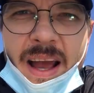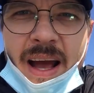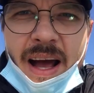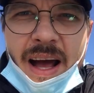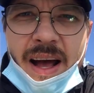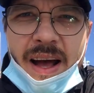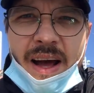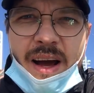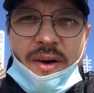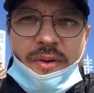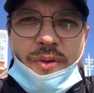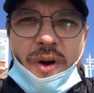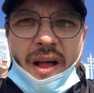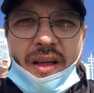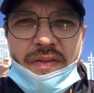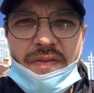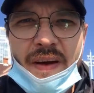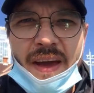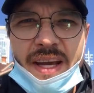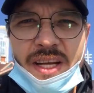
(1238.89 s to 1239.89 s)

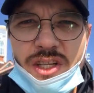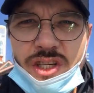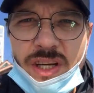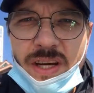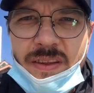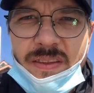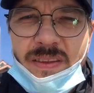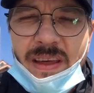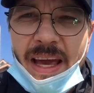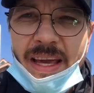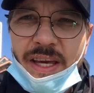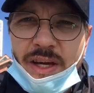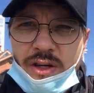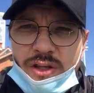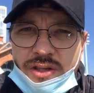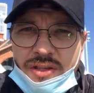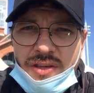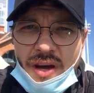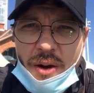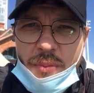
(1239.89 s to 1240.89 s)
Rolf NG, thank you
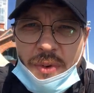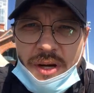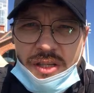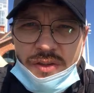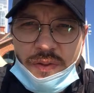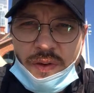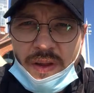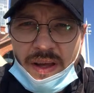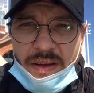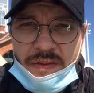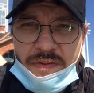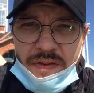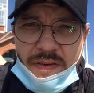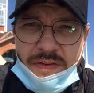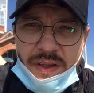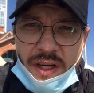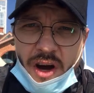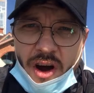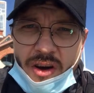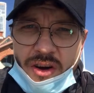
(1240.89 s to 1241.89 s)
so much for that
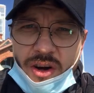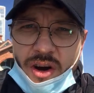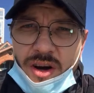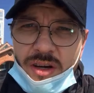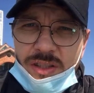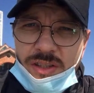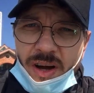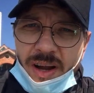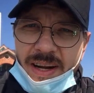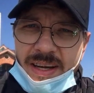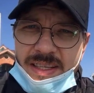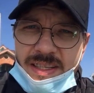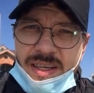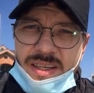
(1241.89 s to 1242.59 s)
50 Hong Kong dollars.